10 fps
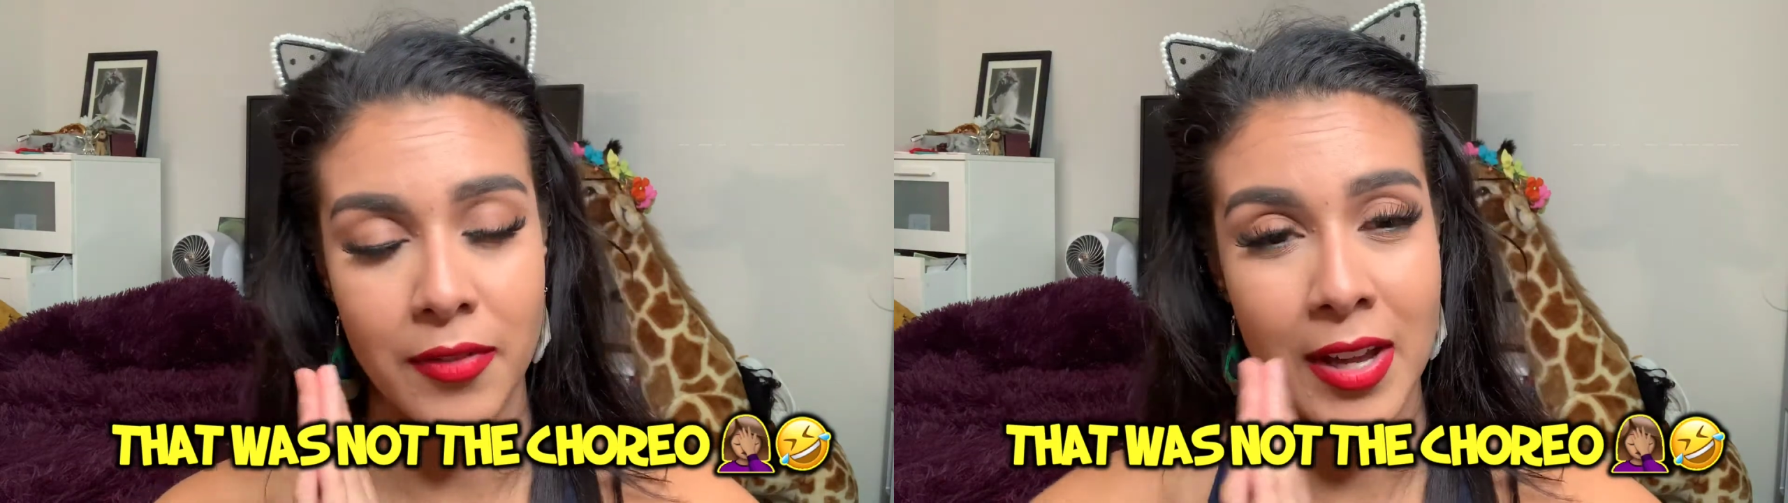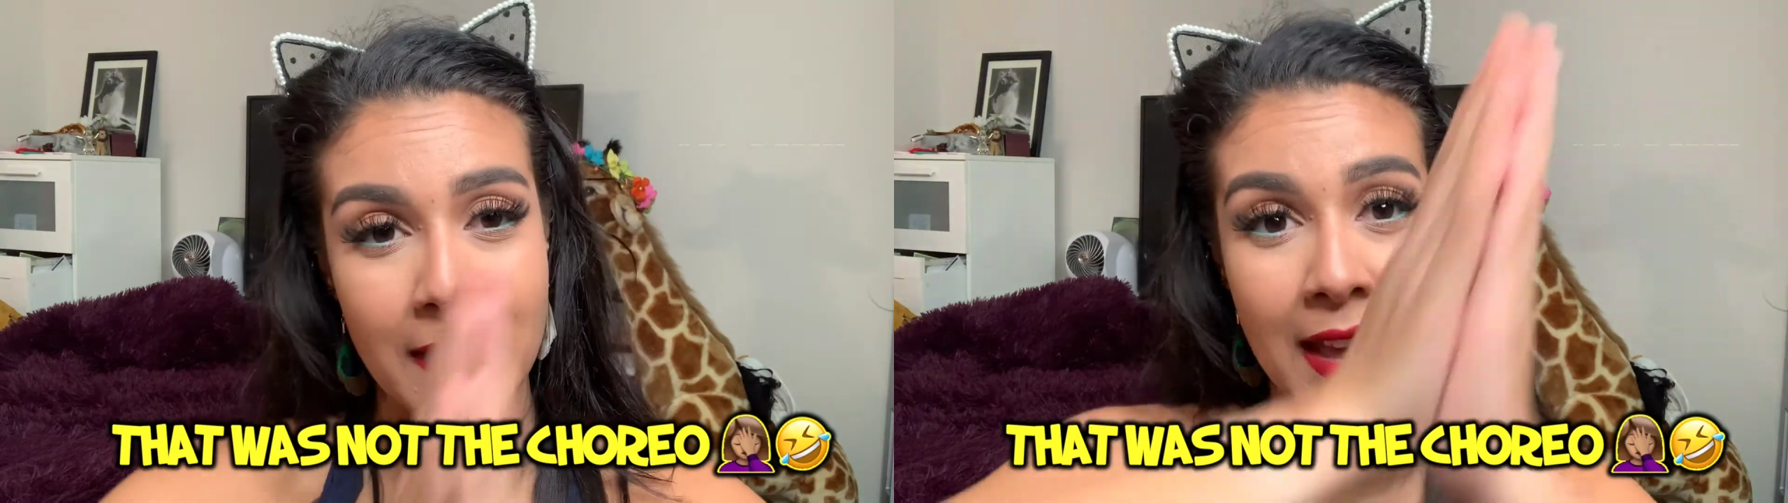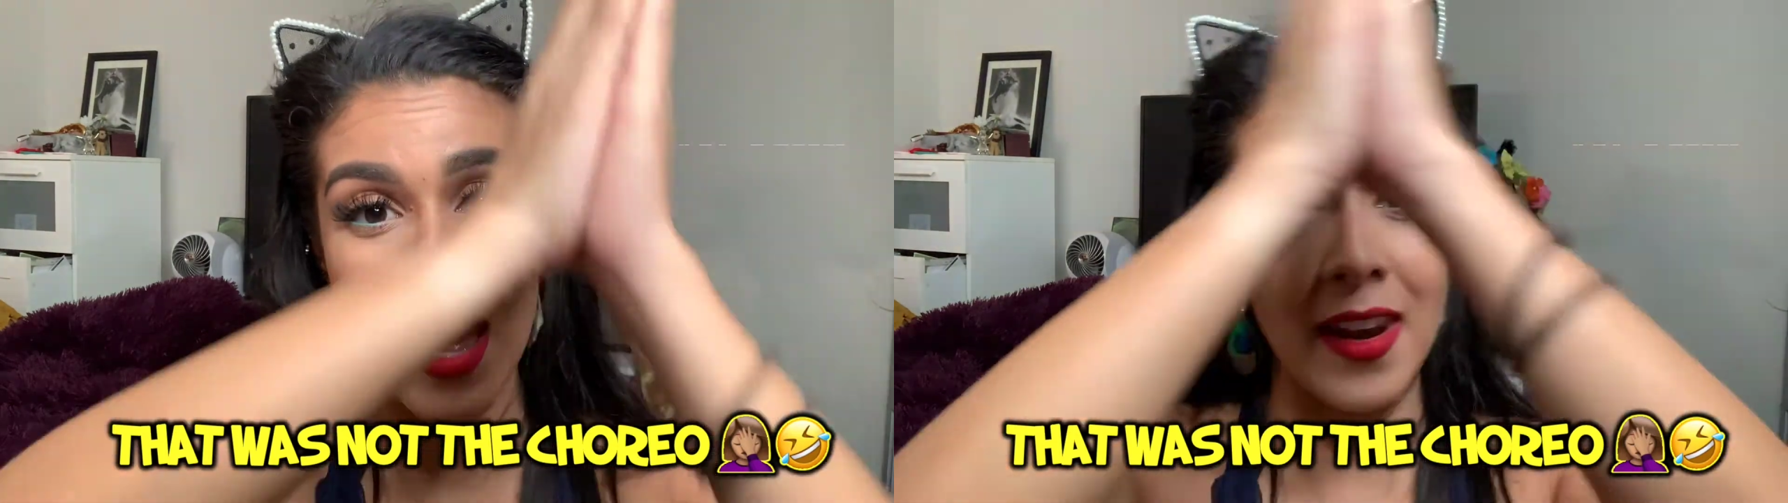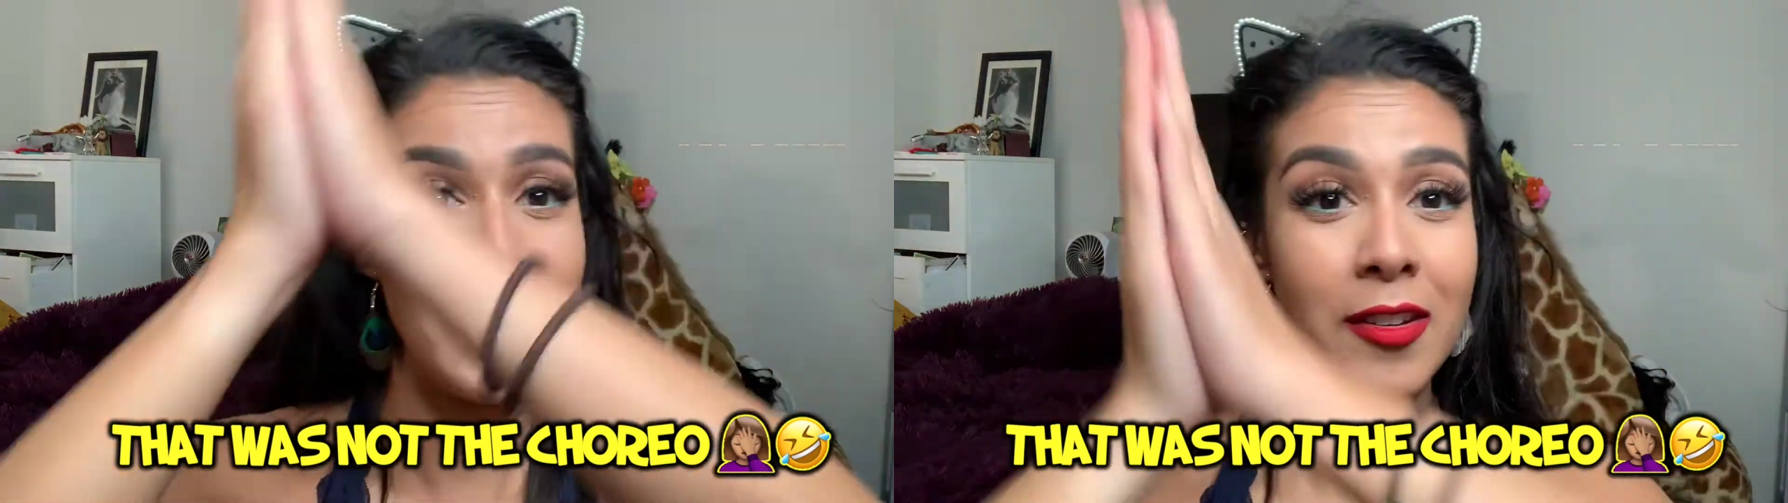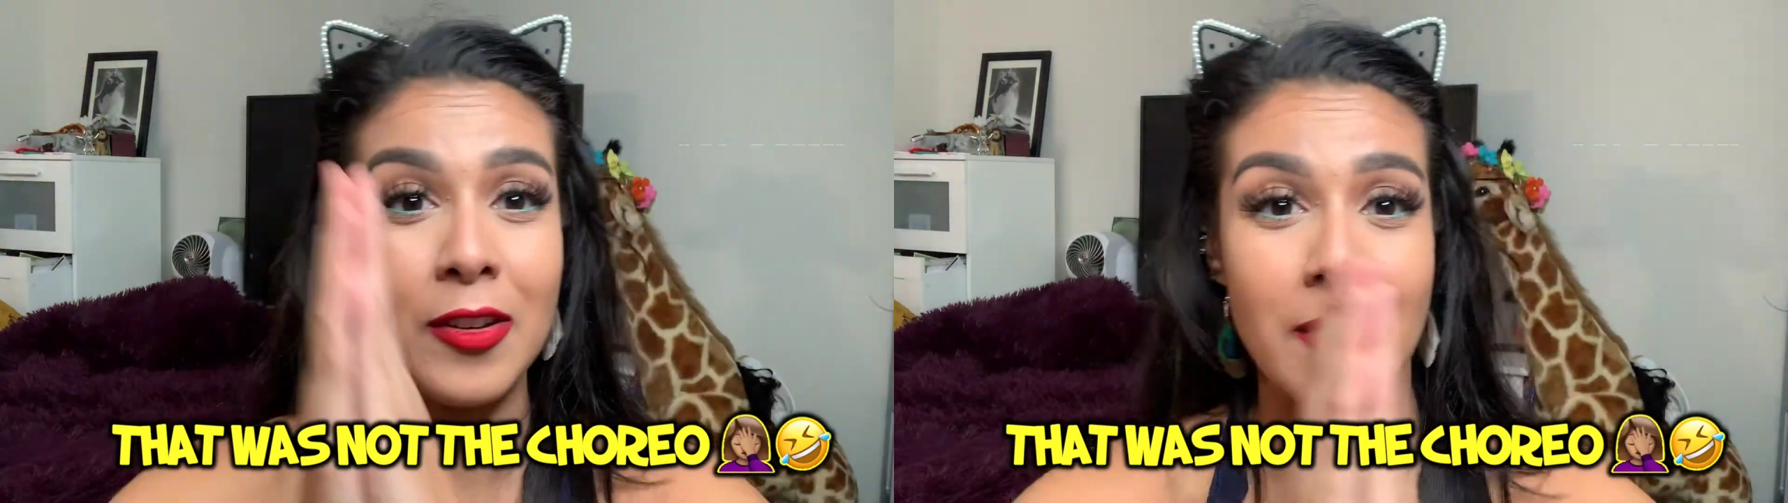And then
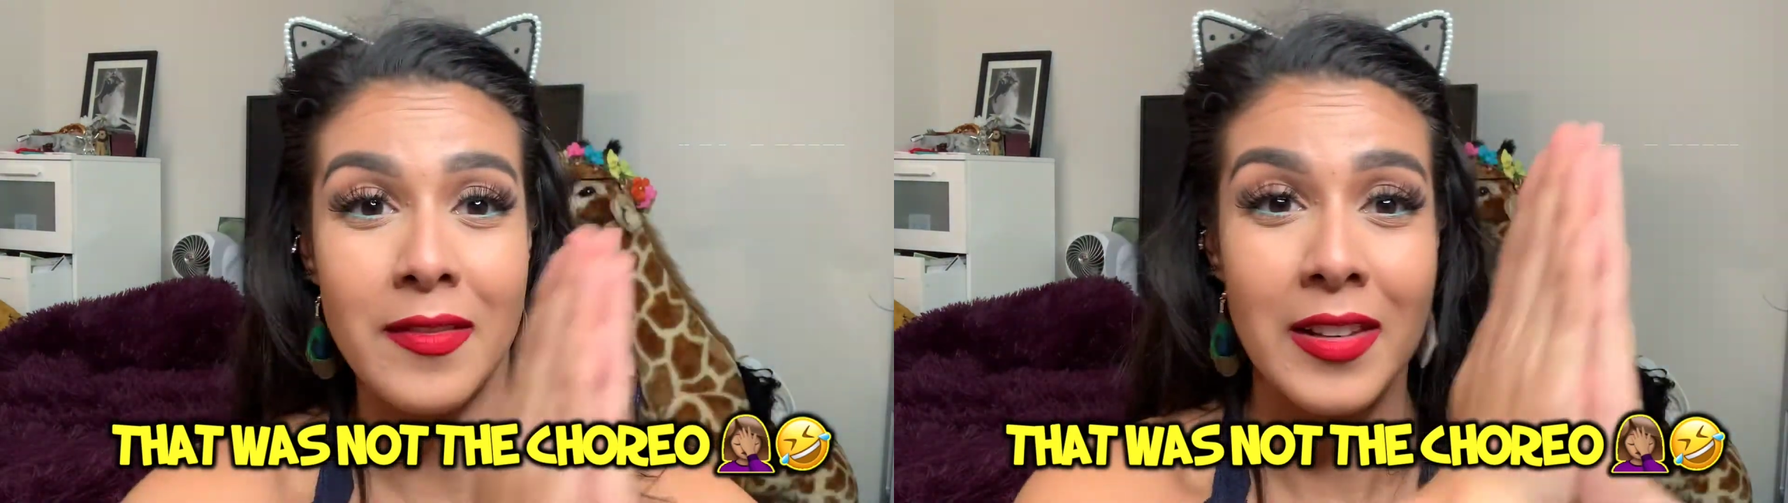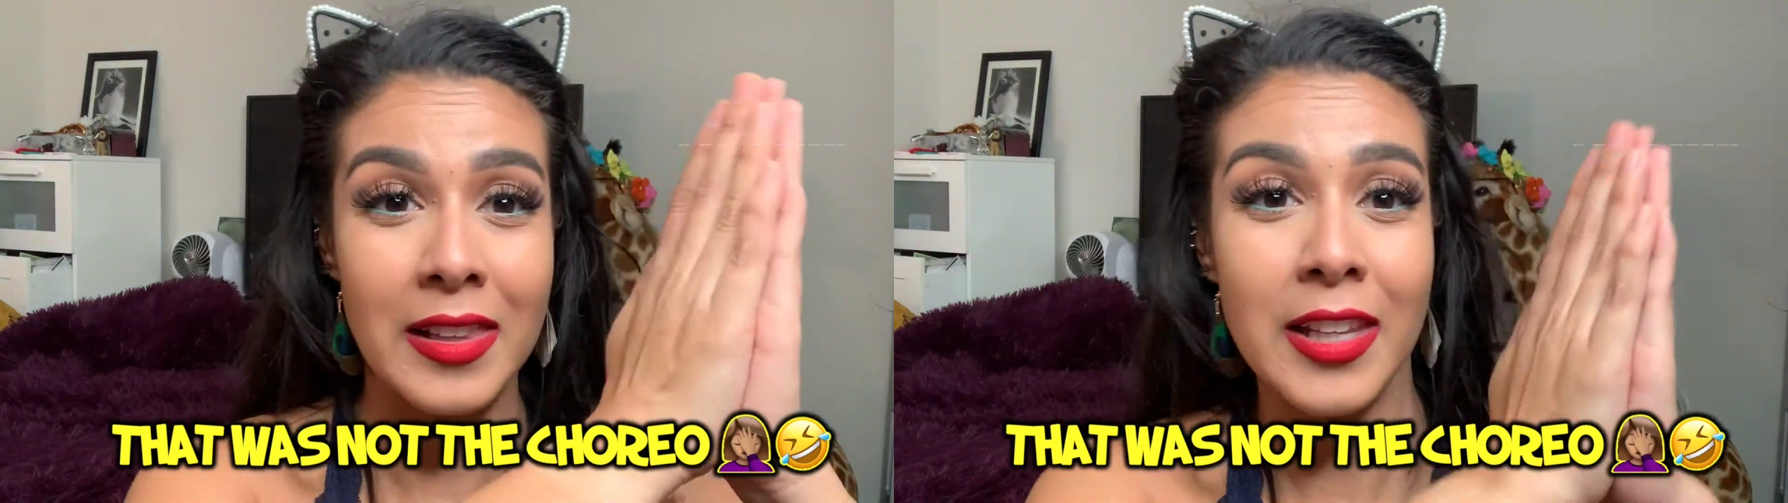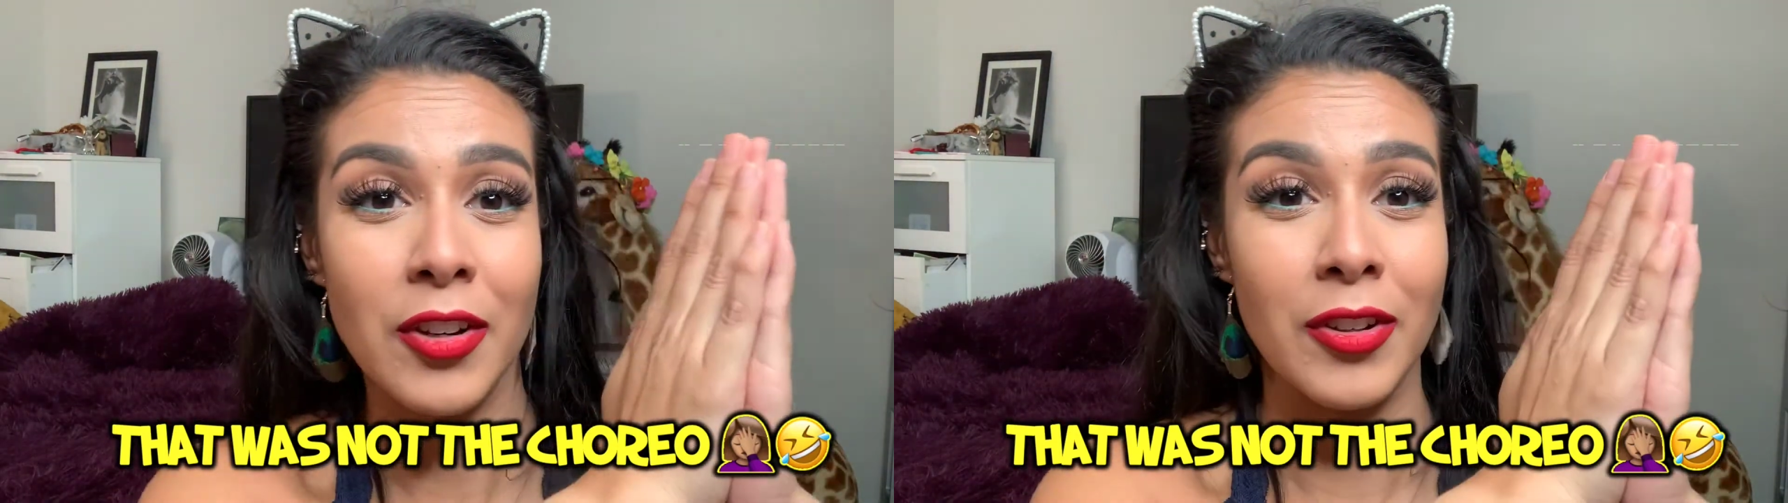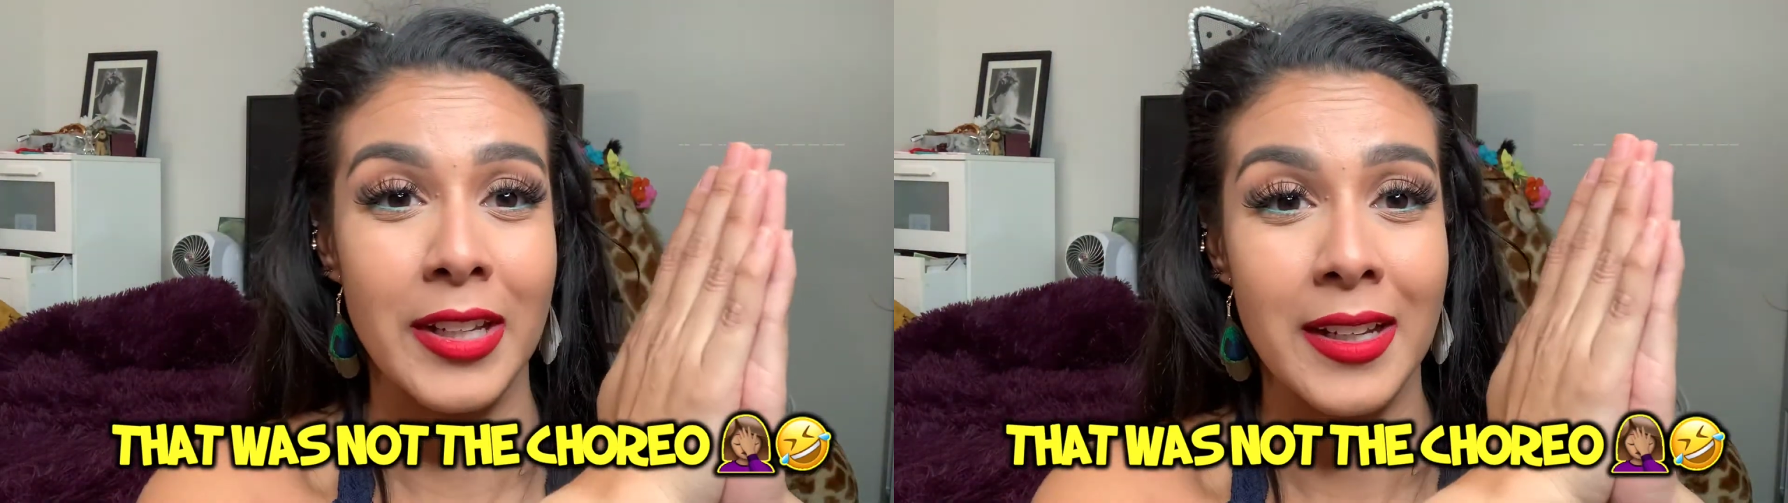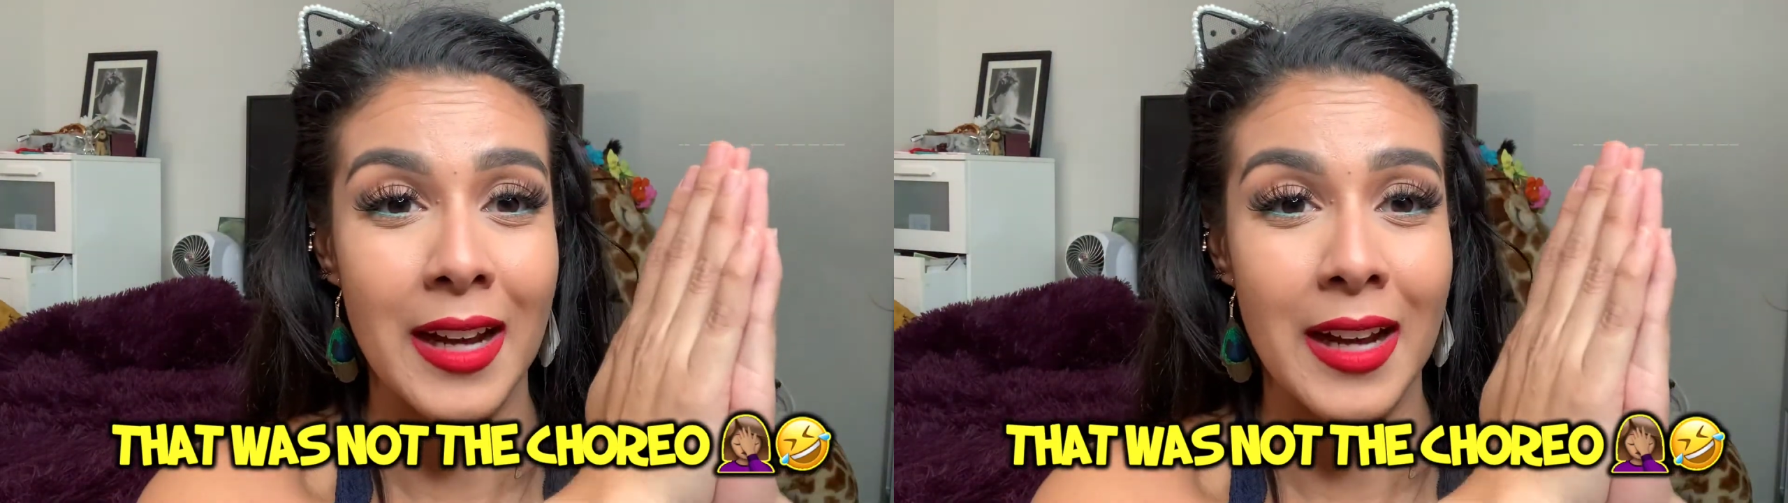literally